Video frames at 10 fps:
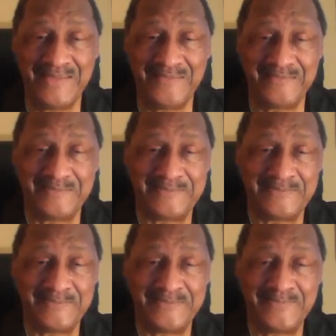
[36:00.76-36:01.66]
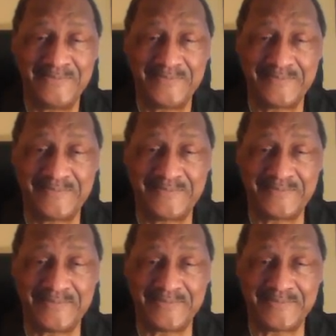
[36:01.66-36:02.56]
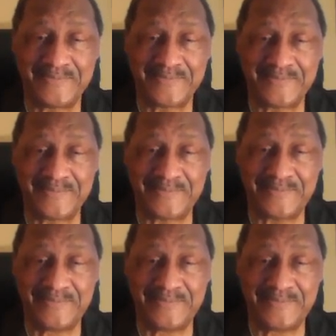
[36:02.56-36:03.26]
(not speaking)